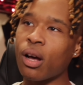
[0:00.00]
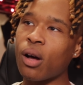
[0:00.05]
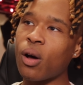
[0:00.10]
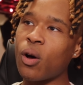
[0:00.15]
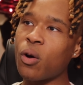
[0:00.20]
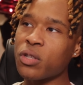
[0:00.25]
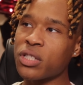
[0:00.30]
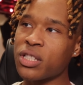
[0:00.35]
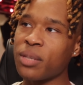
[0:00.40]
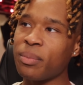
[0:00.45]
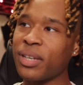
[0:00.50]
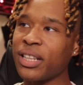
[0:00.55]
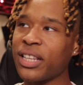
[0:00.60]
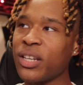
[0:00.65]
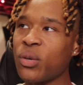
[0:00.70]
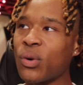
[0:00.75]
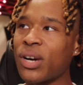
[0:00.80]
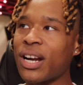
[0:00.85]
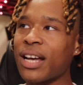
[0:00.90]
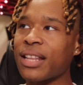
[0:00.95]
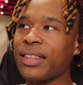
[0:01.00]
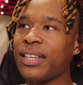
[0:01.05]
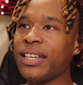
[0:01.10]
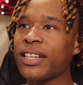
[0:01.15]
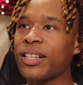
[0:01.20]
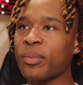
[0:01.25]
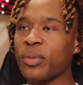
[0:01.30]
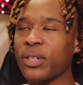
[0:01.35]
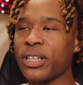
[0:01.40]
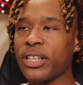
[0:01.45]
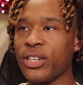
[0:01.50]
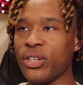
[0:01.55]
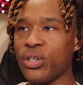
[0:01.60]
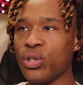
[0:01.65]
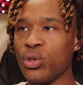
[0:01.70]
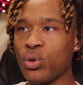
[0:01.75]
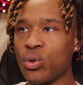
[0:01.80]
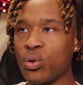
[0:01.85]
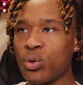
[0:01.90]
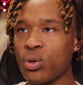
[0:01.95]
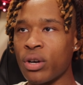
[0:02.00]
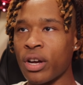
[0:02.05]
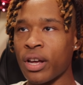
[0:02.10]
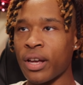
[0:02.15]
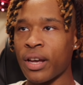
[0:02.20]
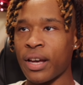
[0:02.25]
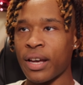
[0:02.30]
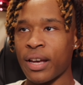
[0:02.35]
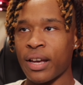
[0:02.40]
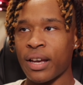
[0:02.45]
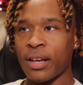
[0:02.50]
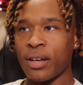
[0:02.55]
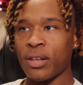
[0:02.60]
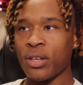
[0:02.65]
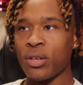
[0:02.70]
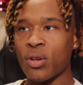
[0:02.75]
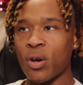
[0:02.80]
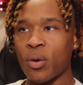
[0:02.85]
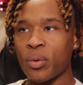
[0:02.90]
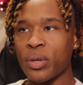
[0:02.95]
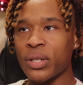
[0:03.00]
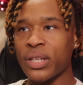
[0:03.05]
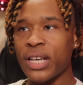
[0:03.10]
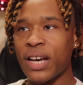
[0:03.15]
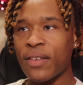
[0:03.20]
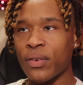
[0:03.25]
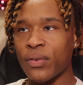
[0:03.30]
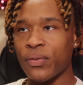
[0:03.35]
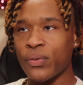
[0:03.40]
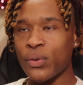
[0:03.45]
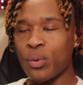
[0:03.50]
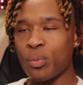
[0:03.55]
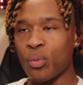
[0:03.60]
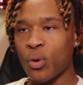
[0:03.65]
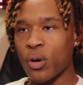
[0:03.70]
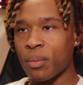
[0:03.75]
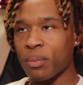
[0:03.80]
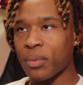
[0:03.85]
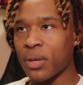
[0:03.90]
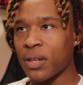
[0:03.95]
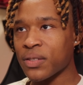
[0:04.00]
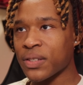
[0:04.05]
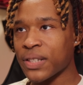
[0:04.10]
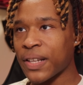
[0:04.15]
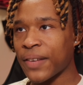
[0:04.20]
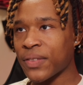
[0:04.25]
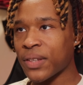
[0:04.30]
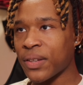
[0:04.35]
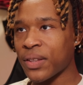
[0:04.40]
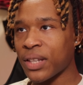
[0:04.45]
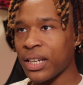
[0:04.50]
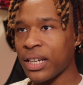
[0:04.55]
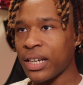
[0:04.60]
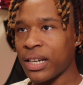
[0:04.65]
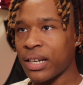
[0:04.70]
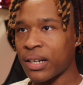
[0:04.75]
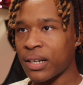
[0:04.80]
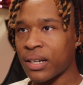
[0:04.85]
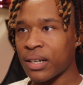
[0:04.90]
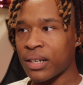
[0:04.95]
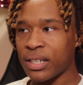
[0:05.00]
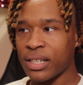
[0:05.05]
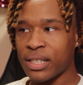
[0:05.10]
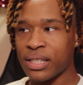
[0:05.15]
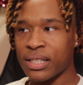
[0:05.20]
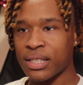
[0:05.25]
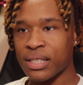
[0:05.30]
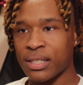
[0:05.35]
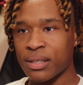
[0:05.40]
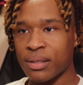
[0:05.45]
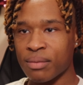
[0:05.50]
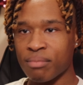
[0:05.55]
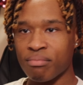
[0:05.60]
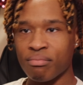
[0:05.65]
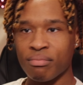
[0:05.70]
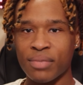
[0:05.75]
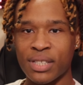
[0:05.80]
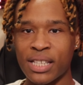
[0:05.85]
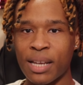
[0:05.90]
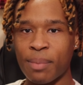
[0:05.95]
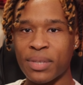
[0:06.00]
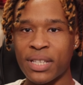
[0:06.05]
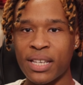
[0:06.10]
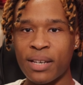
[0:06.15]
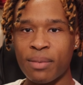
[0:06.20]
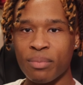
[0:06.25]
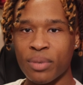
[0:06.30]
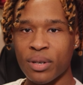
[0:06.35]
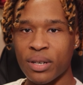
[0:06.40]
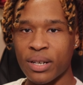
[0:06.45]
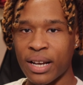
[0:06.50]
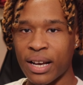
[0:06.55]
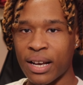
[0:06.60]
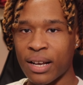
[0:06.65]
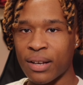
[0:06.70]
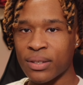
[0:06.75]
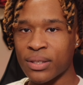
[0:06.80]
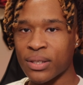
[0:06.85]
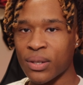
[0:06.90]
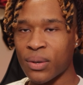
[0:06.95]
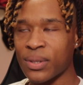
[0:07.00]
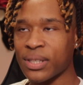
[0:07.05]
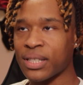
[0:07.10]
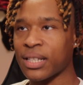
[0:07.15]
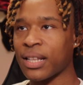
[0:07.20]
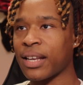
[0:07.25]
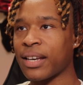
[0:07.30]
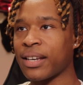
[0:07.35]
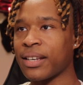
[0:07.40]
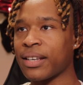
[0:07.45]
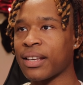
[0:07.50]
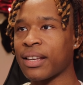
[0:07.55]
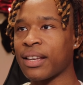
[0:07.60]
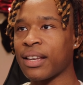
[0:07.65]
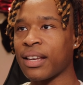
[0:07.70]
Ultimately, what I think I'm gonna do, you know, we only have a few more months left of the year. It's September now, so it's like